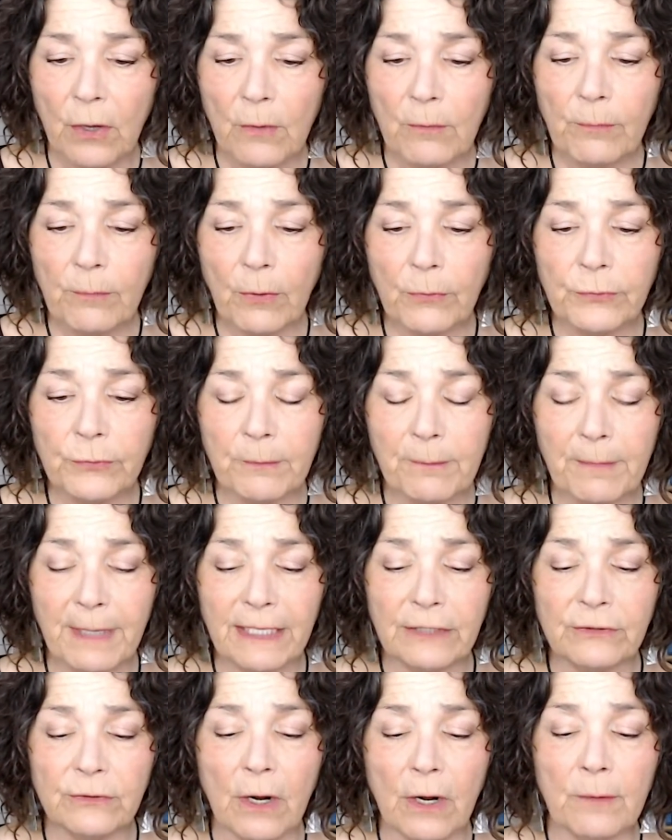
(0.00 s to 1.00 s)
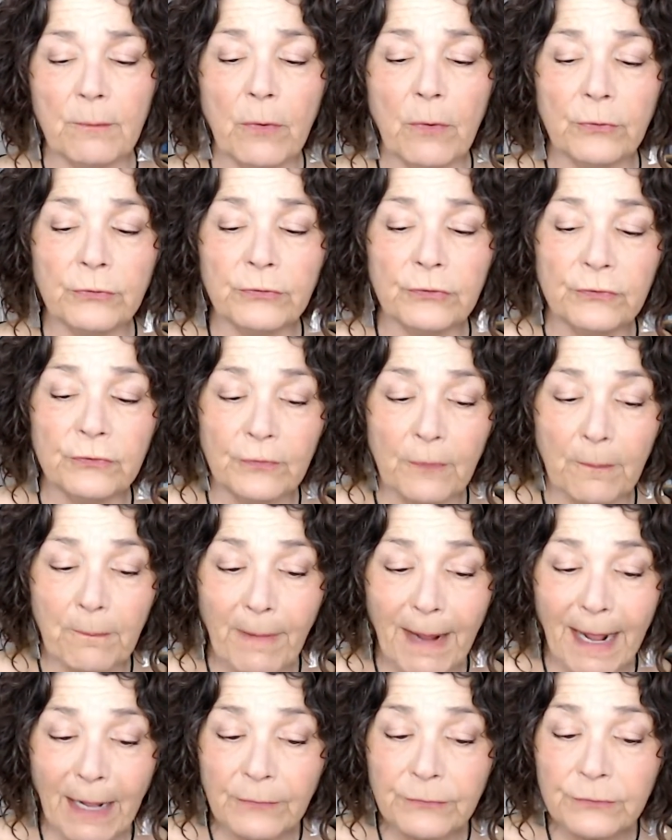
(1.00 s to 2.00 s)
both emotions
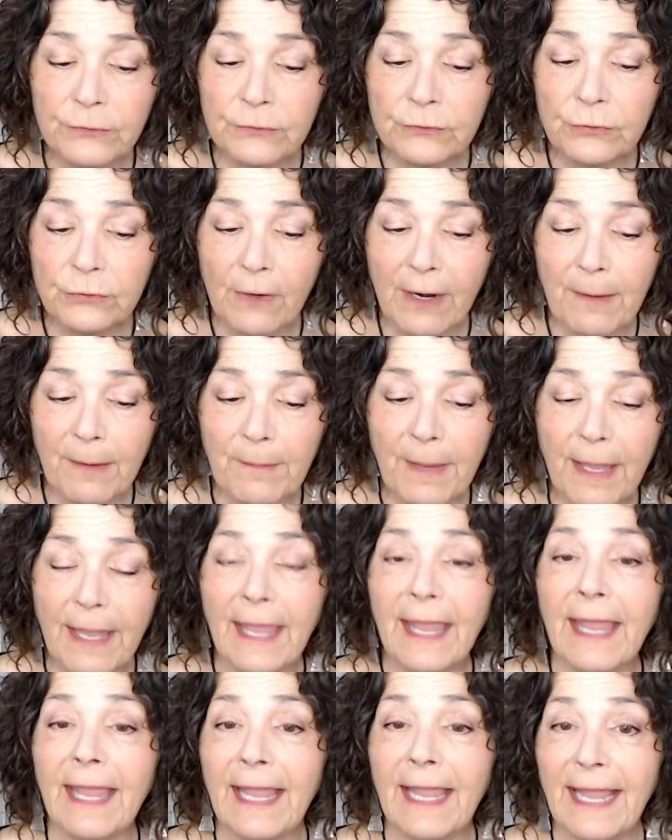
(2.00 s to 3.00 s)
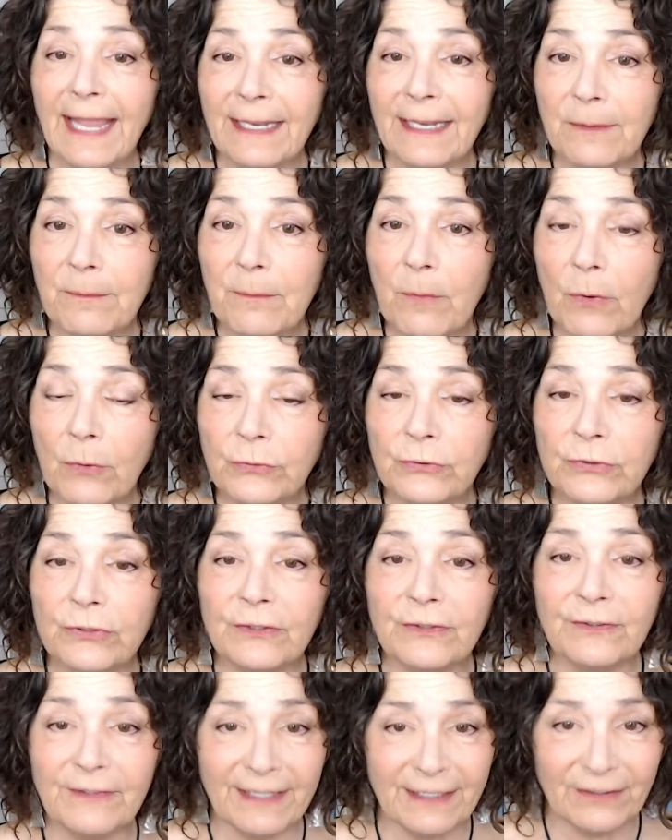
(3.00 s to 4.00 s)
about the trauma and
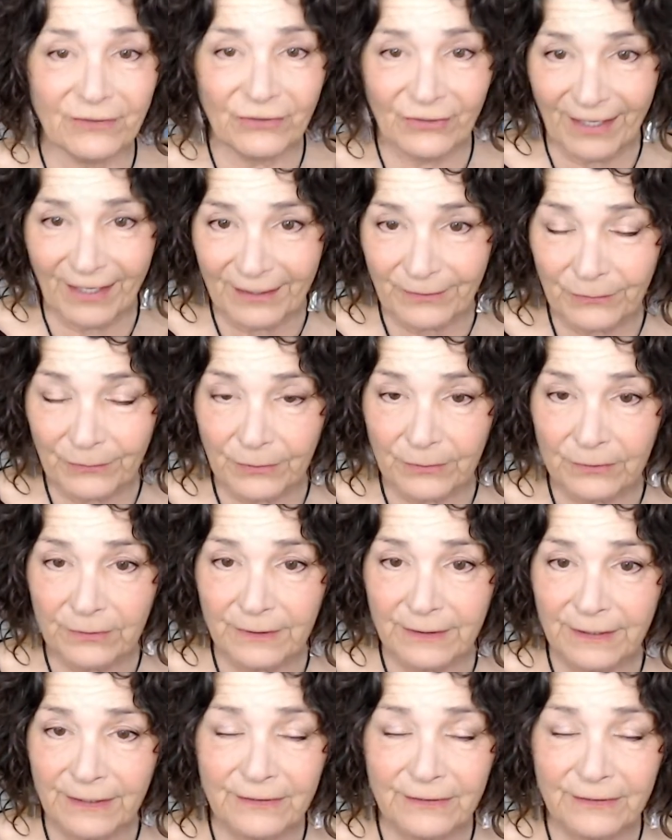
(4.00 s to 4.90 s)
emotions in general.